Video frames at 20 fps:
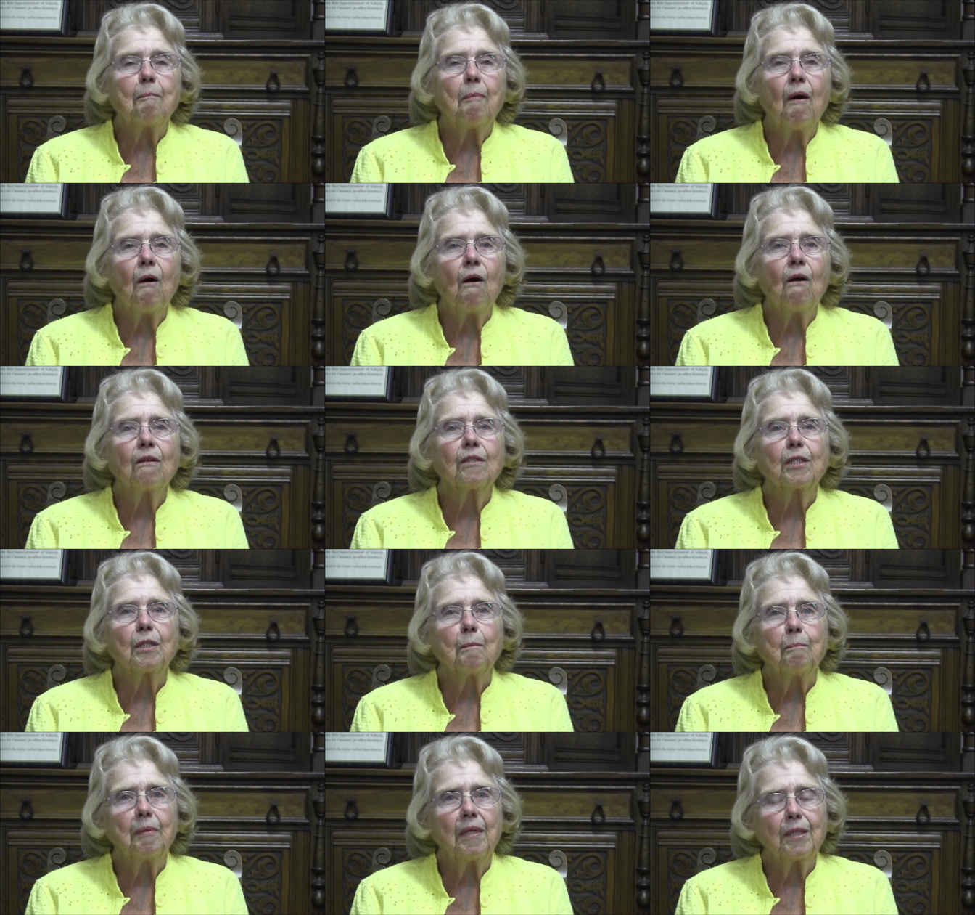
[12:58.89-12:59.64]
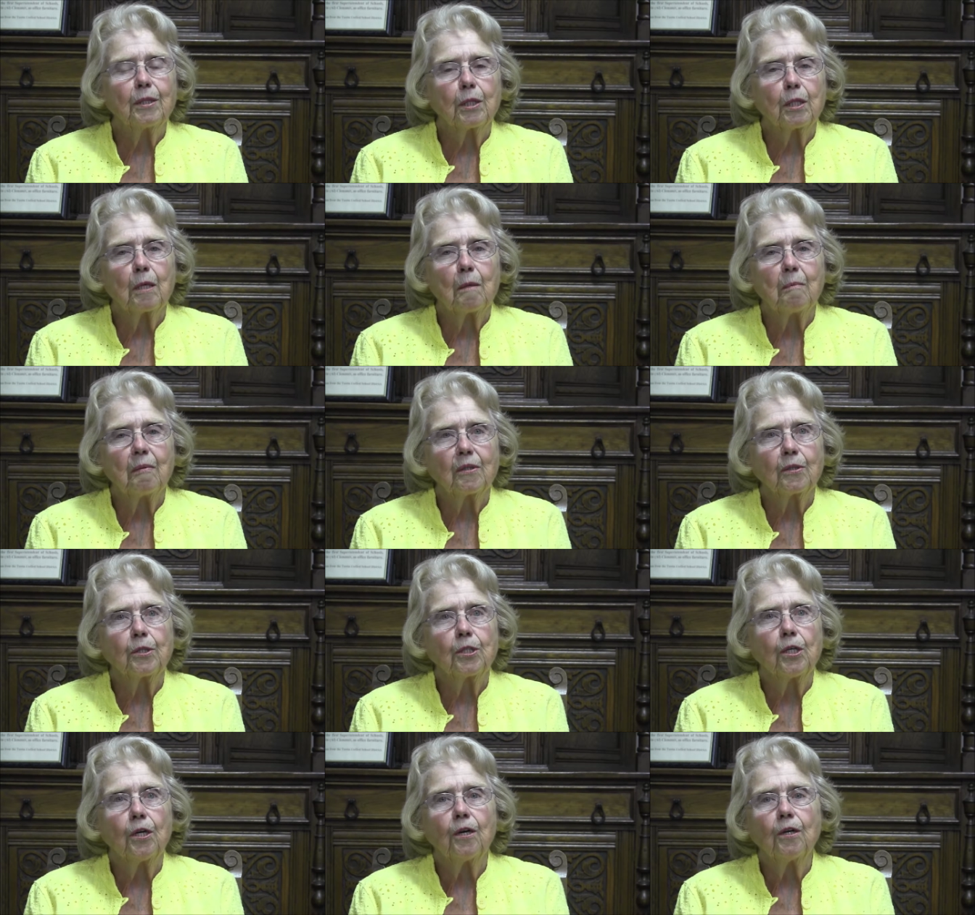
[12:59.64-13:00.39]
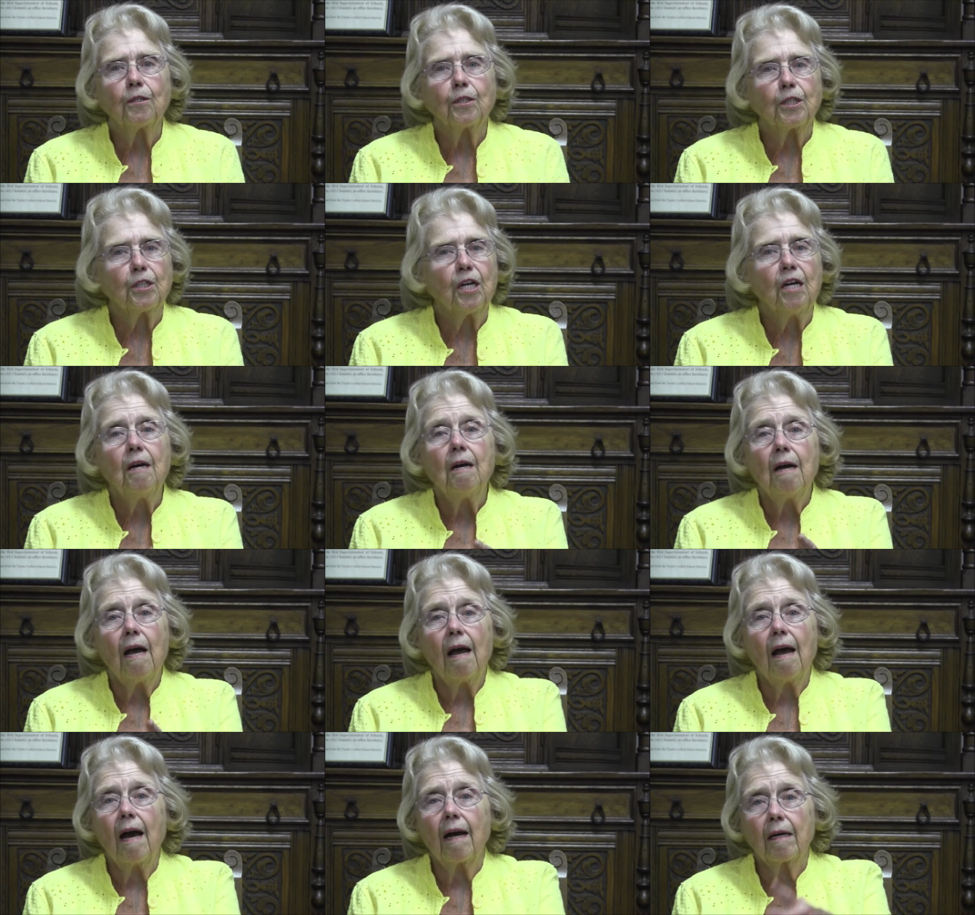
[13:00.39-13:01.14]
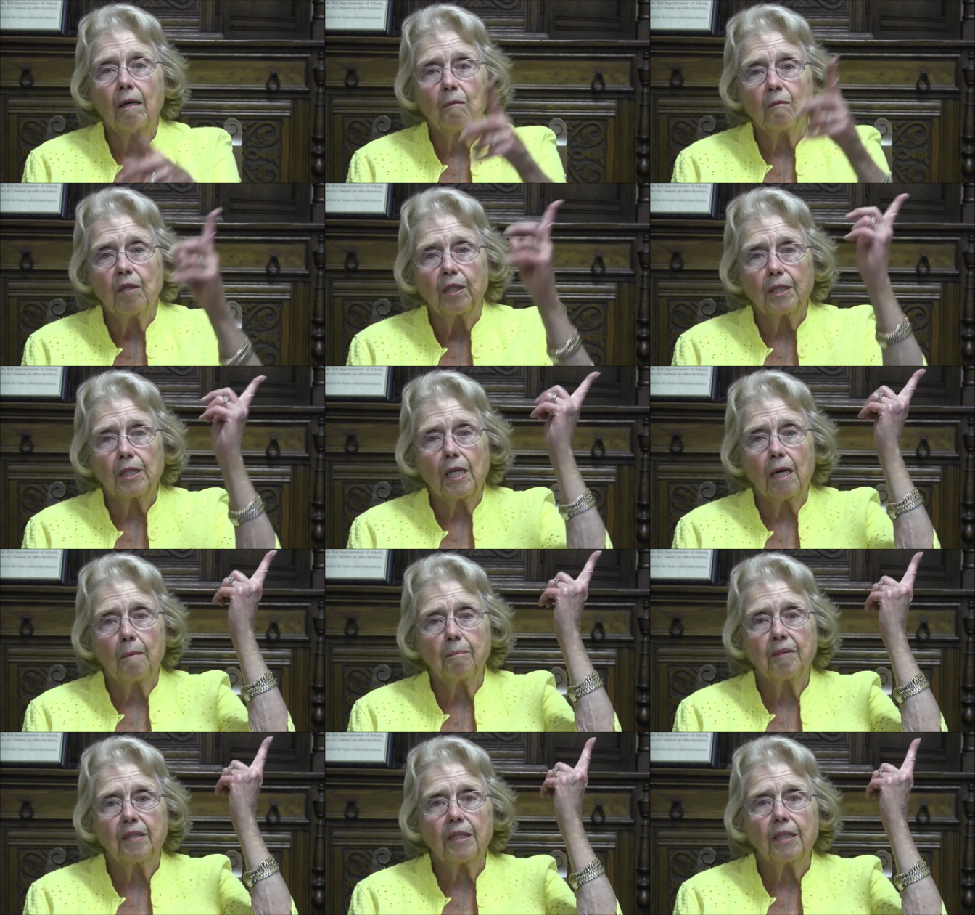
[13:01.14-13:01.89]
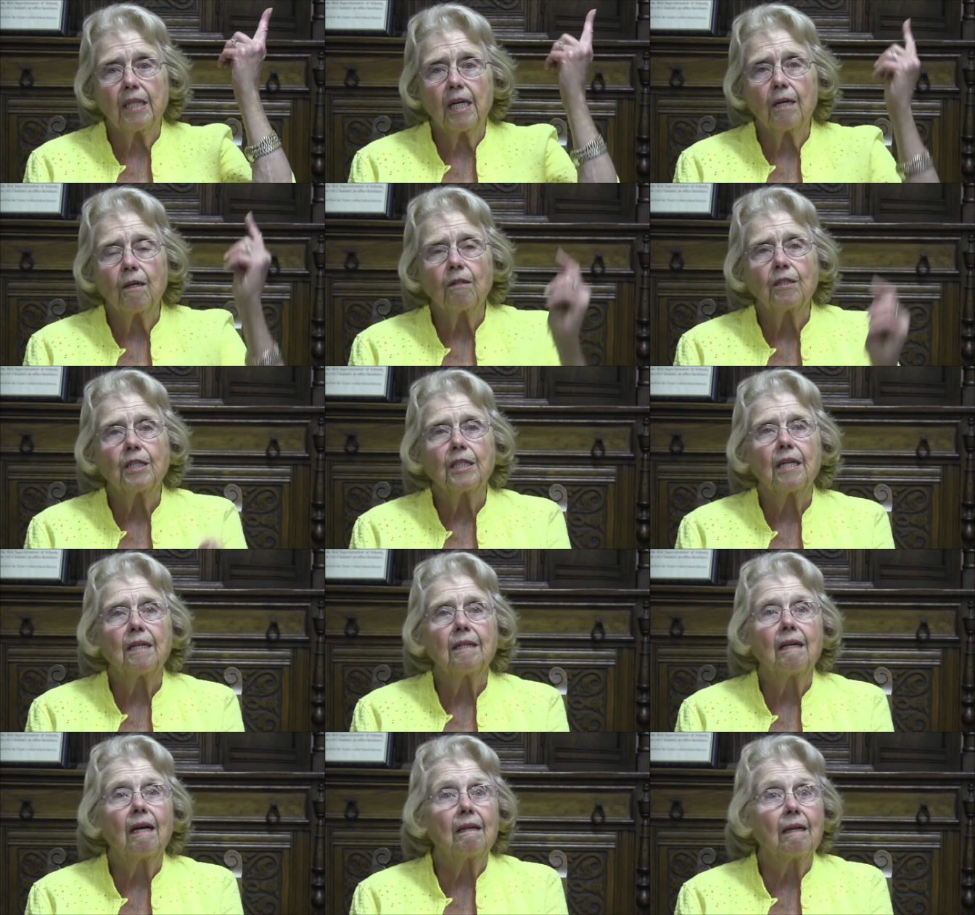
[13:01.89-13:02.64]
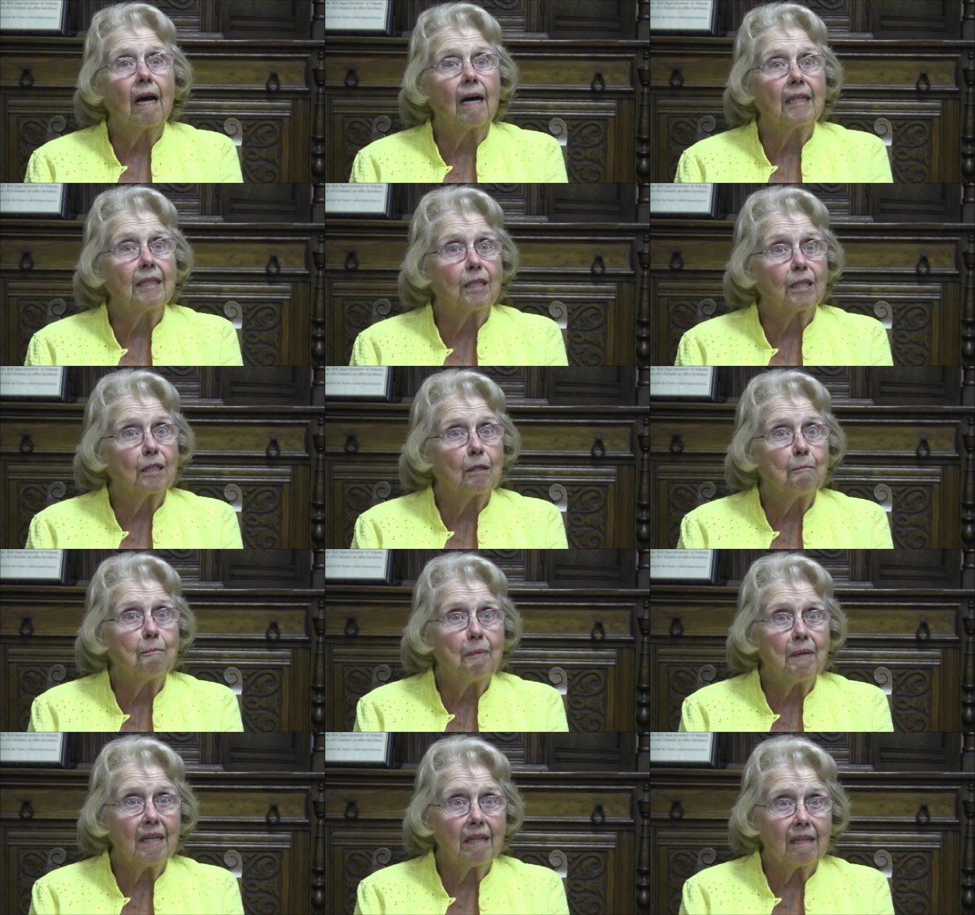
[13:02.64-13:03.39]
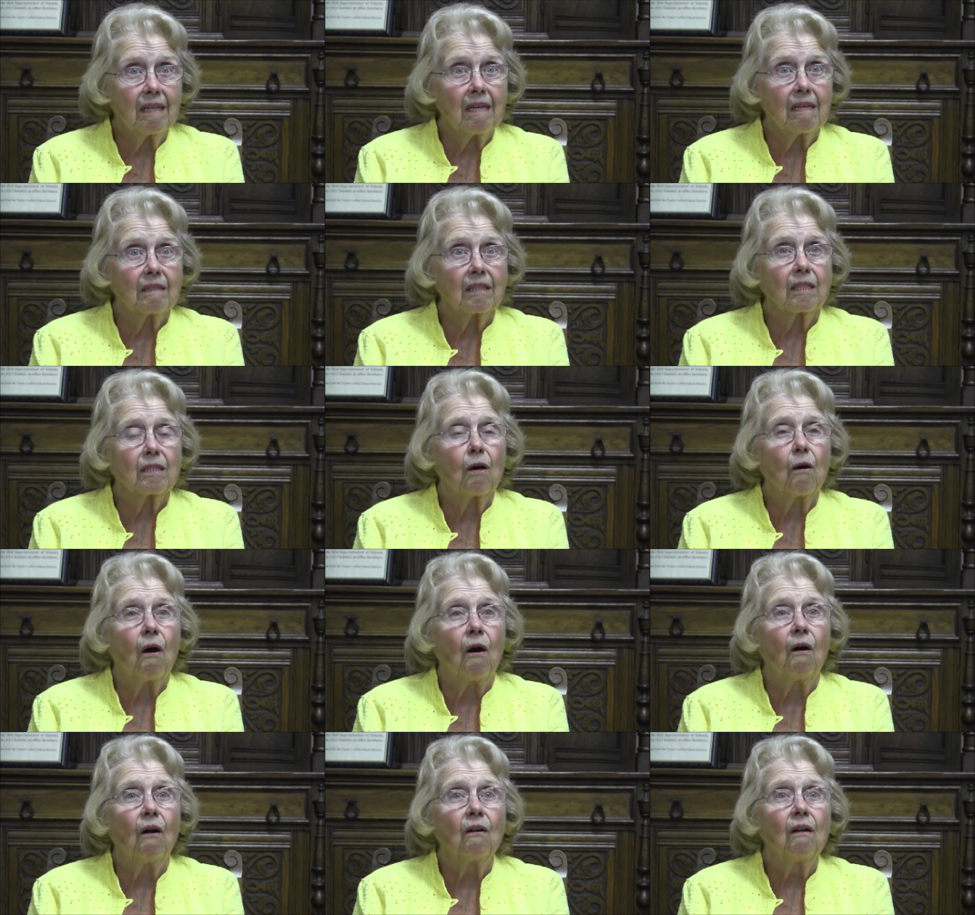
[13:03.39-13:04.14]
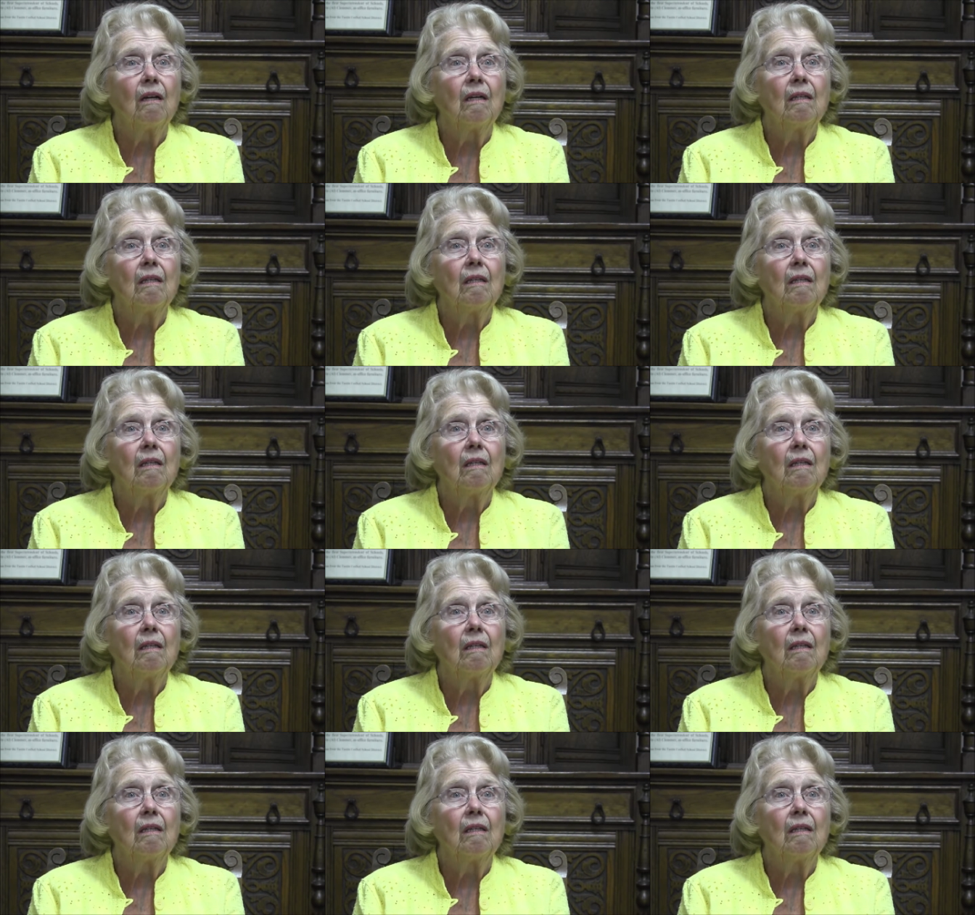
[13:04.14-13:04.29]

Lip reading: Paul's Episcopal Church, and it was upstairs in the Knights of Pythias Hall.